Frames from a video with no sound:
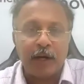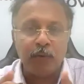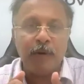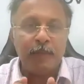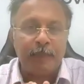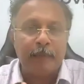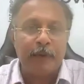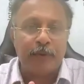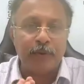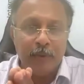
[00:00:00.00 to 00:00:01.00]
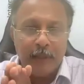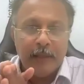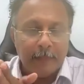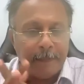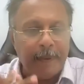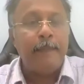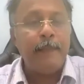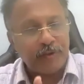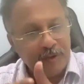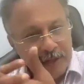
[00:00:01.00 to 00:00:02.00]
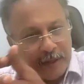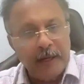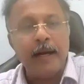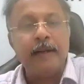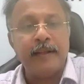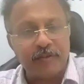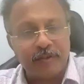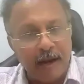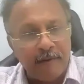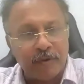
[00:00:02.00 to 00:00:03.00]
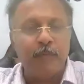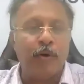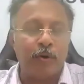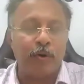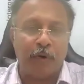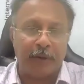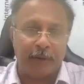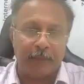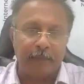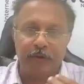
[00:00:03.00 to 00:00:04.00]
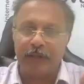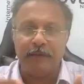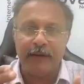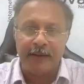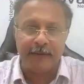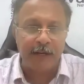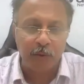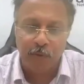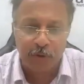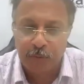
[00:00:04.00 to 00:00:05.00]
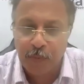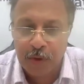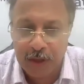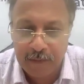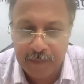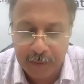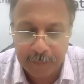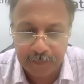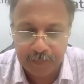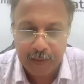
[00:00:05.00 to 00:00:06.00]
I don't want people to by mistake read this draft tomorrow morning because the event is getting over tomorrow evening.